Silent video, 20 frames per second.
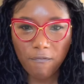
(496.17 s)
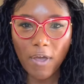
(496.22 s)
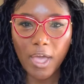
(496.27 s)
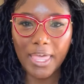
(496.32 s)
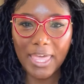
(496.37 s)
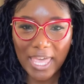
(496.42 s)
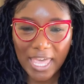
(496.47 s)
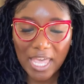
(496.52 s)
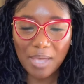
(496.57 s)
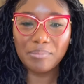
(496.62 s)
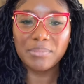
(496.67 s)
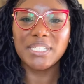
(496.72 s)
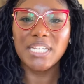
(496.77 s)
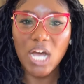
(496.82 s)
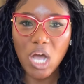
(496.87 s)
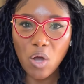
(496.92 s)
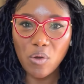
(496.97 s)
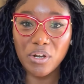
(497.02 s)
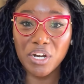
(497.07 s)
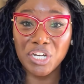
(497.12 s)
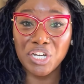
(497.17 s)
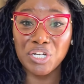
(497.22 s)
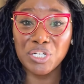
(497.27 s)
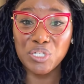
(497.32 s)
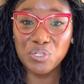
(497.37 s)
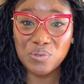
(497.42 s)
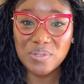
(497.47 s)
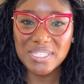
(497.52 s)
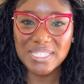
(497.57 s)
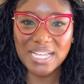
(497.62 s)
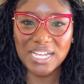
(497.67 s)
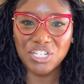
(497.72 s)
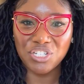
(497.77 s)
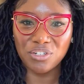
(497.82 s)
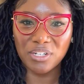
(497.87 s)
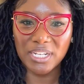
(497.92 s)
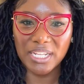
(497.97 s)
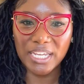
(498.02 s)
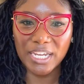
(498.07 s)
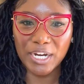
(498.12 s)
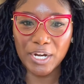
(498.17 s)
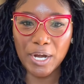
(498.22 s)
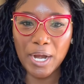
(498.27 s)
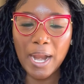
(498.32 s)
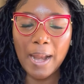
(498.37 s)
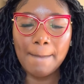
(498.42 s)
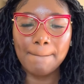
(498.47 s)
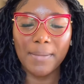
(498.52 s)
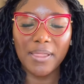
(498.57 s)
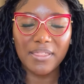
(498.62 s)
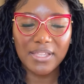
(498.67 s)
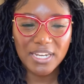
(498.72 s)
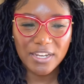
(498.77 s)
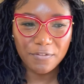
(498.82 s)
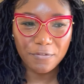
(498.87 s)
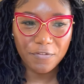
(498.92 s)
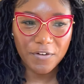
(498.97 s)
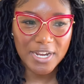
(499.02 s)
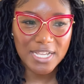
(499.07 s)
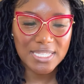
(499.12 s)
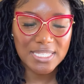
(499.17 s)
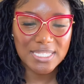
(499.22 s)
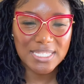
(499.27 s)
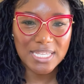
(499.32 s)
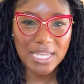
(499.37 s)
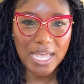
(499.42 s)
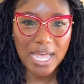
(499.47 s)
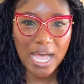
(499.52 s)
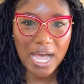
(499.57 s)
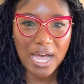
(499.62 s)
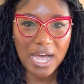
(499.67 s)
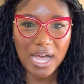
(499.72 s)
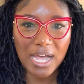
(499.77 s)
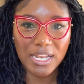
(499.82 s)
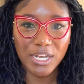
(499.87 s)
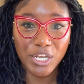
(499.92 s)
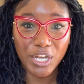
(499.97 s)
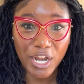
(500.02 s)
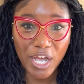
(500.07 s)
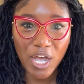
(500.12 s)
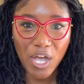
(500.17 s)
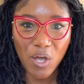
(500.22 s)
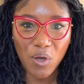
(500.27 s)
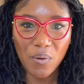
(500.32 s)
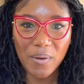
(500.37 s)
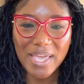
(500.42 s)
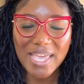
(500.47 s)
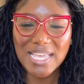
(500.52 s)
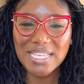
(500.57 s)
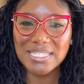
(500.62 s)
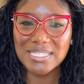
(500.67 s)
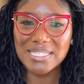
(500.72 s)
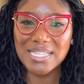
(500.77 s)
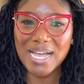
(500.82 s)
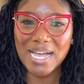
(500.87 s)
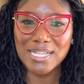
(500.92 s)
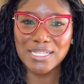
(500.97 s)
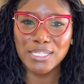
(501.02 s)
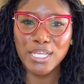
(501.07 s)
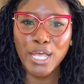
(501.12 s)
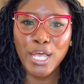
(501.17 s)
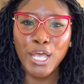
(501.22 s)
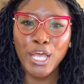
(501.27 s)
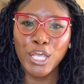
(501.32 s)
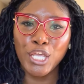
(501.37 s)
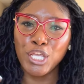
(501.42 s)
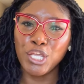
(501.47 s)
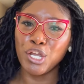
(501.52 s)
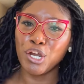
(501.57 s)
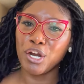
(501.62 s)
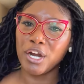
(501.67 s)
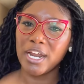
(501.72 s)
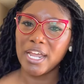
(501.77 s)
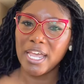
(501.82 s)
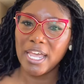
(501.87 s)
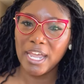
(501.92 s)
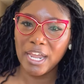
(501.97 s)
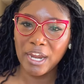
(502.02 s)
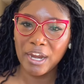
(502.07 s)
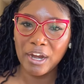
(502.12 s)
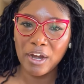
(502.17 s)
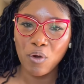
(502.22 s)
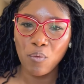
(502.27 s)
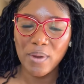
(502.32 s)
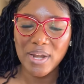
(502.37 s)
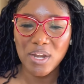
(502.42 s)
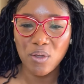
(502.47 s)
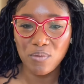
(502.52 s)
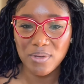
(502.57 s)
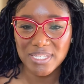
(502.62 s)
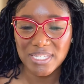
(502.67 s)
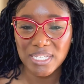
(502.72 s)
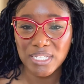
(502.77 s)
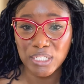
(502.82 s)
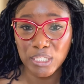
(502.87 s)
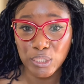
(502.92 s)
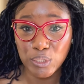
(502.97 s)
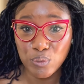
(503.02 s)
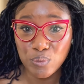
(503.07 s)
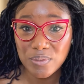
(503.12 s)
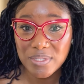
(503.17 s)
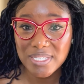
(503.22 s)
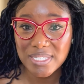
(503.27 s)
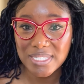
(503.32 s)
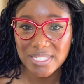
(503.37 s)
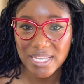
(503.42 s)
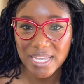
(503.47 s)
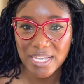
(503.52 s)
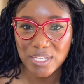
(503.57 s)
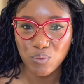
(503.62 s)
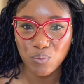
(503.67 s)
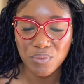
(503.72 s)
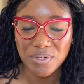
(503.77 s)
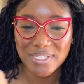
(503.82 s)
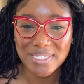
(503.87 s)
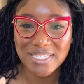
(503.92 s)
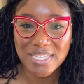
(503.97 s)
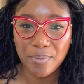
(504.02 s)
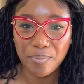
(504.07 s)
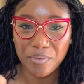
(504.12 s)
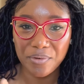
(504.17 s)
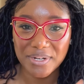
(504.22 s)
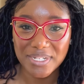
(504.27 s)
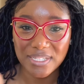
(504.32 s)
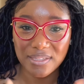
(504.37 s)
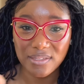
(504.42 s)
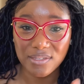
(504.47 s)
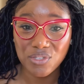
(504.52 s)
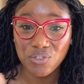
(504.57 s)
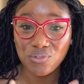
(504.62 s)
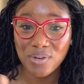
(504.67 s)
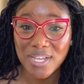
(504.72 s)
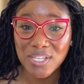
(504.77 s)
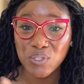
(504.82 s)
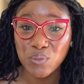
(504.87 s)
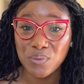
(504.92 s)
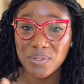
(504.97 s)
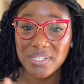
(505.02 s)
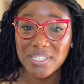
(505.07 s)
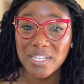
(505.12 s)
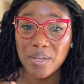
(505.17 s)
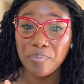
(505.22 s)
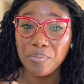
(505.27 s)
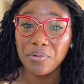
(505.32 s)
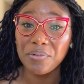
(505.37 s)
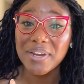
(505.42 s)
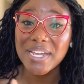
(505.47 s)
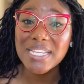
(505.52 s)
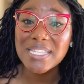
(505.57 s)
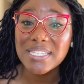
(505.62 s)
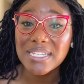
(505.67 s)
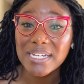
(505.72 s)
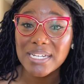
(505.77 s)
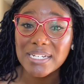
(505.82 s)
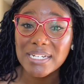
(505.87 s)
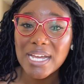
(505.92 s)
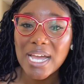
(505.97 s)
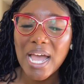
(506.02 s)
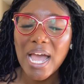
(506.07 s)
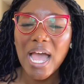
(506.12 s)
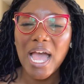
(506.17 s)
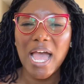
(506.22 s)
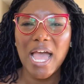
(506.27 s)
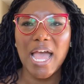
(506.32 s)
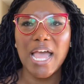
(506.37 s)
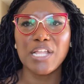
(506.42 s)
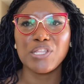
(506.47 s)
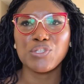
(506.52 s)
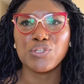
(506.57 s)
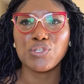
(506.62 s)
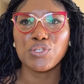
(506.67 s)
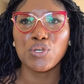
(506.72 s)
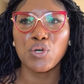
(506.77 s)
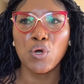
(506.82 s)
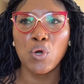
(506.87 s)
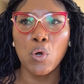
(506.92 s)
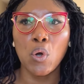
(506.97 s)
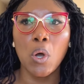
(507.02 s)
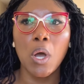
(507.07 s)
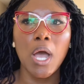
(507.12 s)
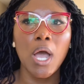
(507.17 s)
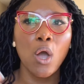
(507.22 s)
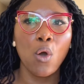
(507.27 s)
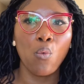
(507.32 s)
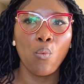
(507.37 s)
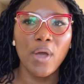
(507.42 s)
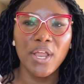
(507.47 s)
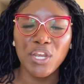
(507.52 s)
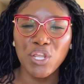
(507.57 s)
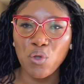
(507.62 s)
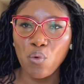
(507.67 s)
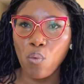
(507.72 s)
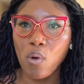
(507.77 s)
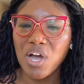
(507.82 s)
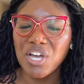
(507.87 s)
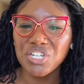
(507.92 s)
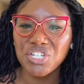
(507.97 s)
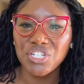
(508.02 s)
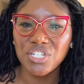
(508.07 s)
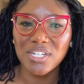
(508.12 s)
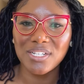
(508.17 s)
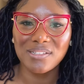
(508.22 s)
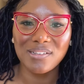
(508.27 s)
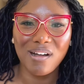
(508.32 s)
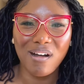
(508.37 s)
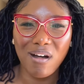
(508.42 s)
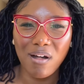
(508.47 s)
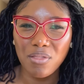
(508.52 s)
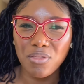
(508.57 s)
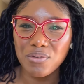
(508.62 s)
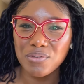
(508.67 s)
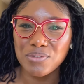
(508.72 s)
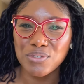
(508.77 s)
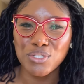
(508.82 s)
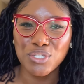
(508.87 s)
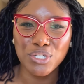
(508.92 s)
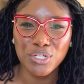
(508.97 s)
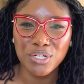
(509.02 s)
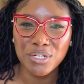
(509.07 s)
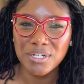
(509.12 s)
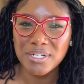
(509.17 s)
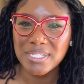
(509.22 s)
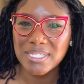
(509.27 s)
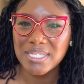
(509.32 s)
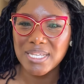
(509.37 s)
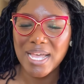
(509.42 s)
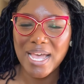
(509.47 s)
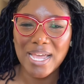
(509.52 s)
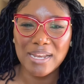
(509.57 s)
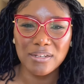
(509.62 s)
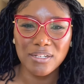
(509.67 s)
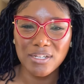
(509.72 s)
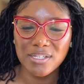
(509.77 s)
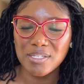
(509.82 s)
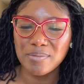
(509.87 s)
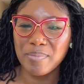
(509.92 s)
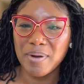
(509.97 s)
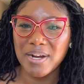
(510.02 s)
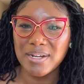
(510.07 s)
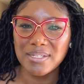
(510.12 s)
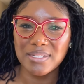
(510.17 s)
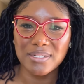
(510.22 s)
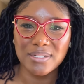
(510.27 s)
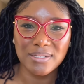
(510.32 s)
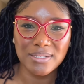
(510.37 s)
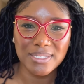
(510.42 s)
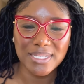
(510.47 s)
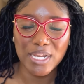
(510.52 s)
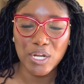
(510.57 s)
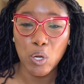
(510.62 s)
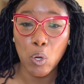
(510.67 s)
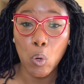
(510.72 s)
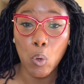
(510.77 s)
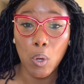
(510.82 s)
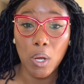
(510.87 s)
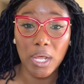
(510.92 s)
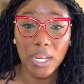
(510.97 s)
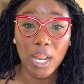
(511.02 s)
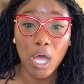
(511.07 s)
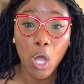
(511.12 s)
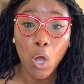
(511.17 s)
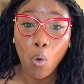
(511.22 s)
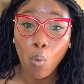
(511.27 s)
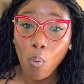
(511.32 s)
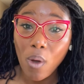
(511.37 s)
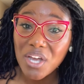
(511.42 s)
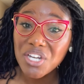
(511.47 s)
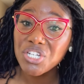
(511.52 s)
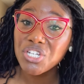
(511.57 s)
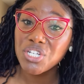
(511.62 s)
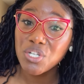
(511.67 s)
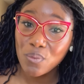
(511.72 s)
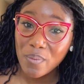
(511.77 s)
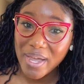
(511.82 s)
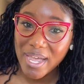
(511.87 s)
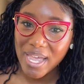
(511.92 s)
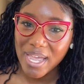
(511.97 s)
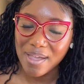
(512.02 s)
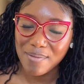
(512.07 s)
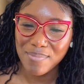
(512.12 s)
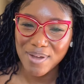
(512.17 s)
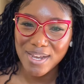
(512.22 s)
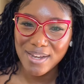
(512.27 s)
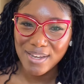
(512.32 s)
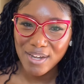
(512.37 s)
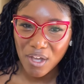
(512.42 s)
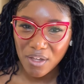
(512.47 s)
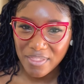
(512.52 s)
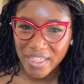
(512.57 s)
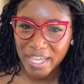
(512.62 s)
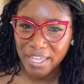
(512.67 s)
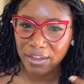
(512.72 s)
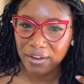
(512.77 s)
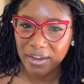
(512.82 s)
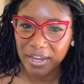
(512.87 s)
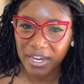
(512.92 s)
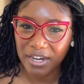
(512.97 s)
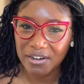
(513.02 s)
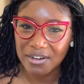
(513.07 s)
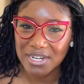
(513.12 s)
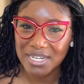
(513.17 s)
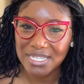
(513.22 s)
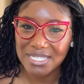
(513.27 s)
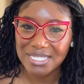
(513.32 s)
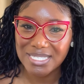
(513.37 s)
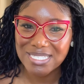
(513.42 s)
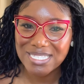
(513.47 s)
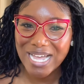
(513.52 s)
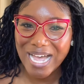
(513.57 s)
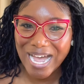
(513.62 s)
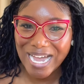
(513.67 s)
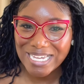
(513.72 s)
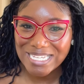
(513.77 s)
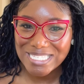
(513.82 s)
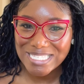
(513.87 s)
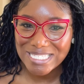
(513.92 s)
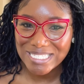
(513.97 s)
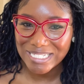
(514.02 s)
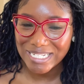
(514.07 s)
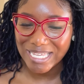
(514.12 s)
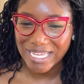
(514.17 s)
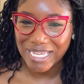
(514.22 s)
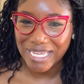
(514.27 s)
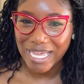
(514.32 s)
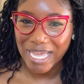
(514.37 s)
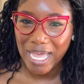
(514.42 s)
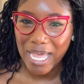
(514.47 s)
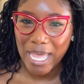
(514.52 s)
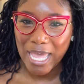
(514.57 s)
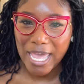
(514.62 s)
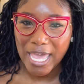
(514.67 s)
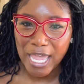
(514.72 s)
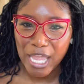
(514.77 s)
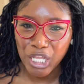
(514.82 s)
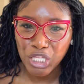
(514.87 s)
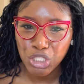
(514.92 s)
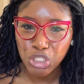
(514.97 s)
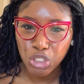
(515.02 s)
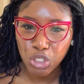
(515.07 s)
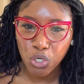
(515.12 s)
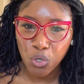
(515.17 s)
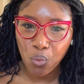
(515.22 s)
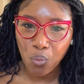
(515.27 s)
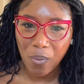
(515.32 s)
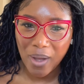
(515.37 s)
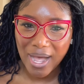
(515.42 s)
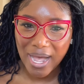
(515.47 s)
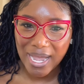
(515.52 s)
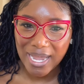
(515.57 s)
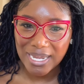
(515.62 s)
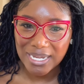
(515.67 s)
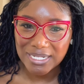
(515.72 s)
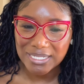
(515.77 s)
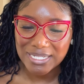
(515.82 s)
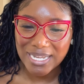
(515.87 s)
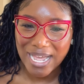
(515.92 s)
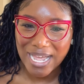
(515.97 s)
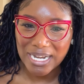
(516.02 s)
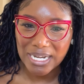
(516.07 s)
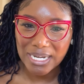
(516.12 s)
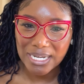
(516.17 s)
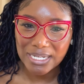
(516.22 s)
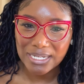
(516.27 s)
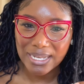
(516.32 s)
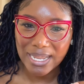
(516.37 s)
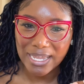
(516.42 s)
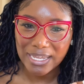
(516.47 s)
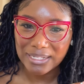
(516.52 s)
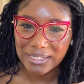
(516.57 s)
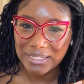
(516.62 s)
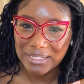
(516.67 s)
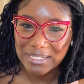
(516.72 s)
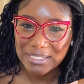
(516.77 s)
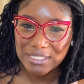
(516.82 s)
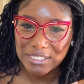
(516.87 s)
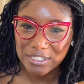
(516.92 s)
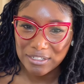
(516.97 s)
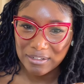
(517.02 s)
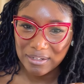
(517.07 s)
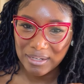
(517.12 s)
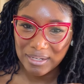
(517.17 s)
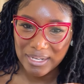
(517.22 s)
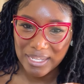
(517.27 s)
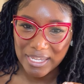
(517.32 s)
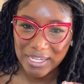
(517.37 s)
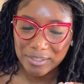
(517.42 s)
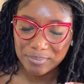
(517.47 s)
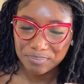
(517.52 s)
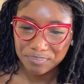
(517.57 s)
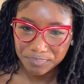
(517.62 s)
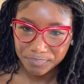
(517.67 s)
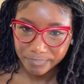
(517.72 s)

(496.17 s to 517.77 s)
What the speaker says: came down on your loose natural hair, but the difference now is that your hair, when it was in the loose state, were separated, the strands were separated, and so when you washed it, all those dirt and dust particles and oil washed away. But now that your hair is tightly intertwined and like literally